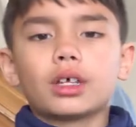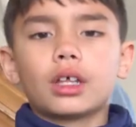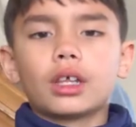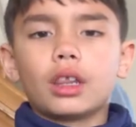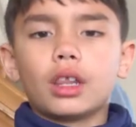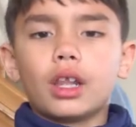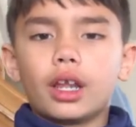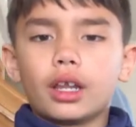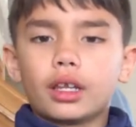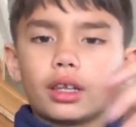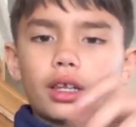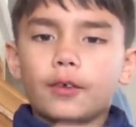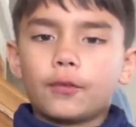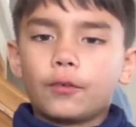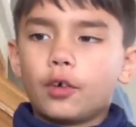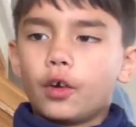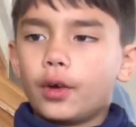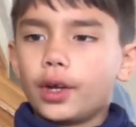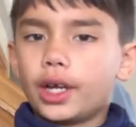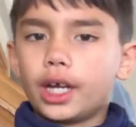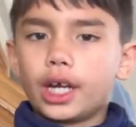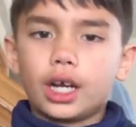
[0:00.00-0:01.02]
a lot of stuff
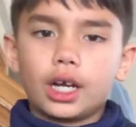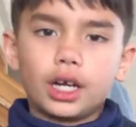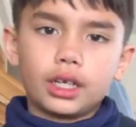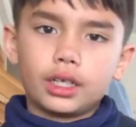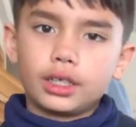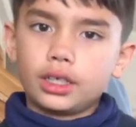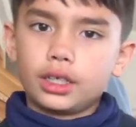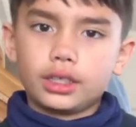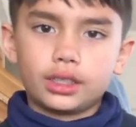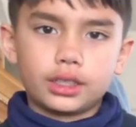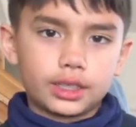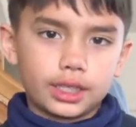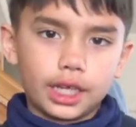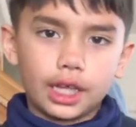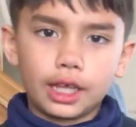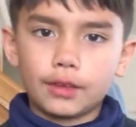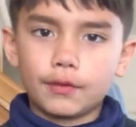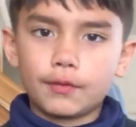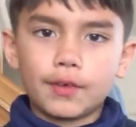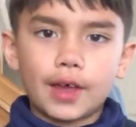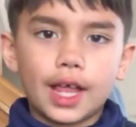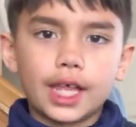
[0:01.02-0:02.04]
going on.
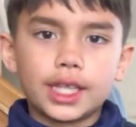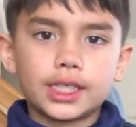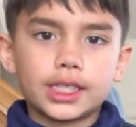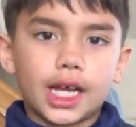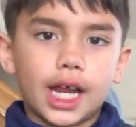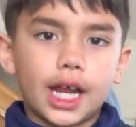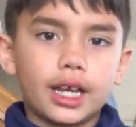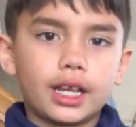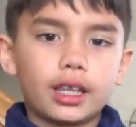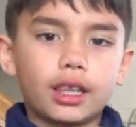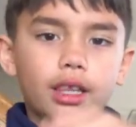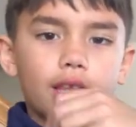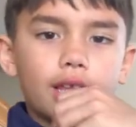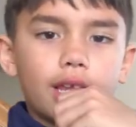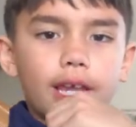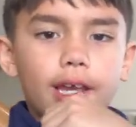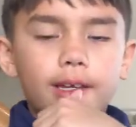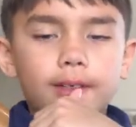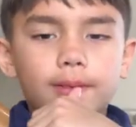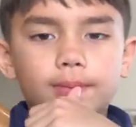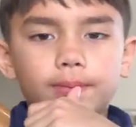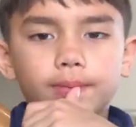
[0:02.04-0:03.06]
Today's Valentine's
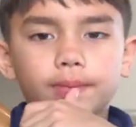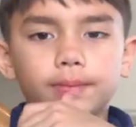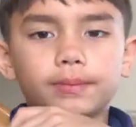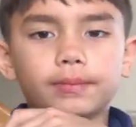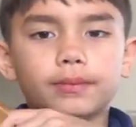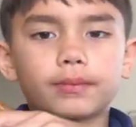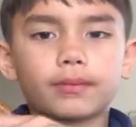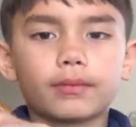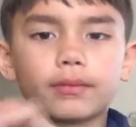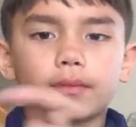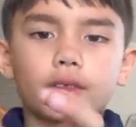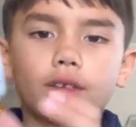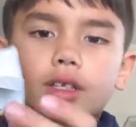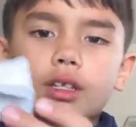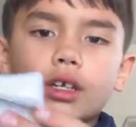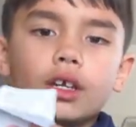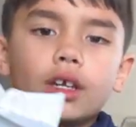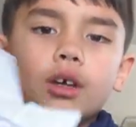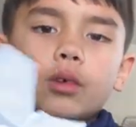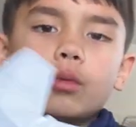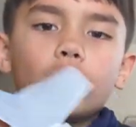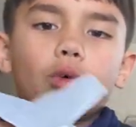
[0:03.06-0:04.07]
Day.
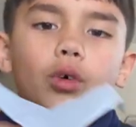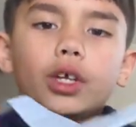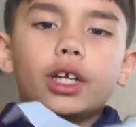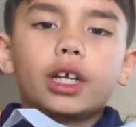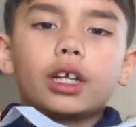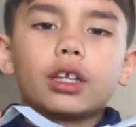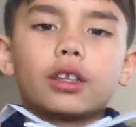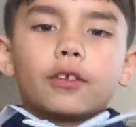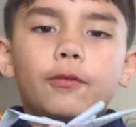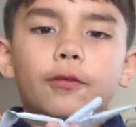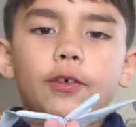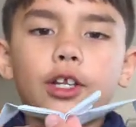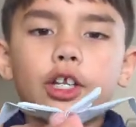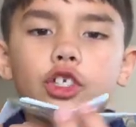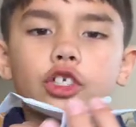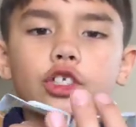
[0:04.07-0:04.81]
Well, here's the finish